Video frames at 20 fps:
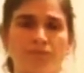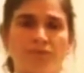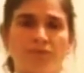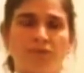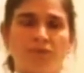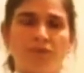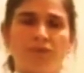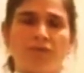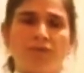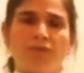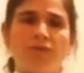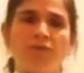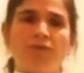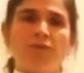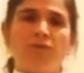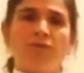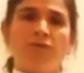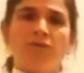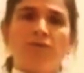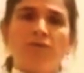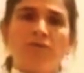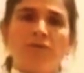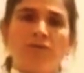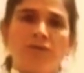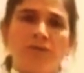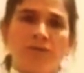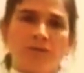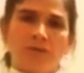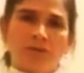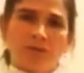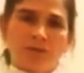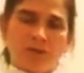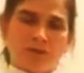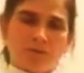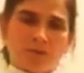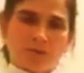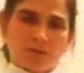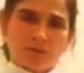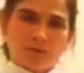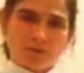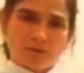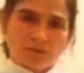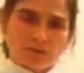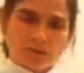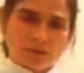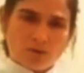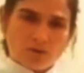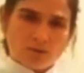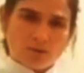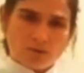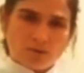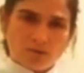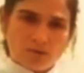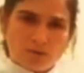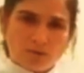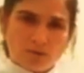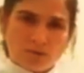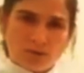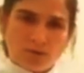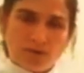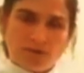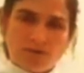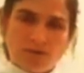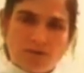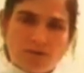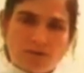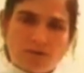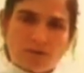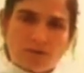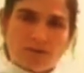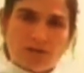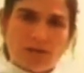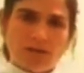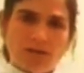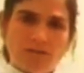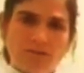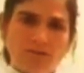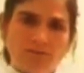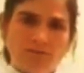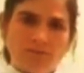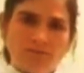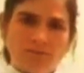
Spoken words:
Very good. Now we're going to go to intercostal.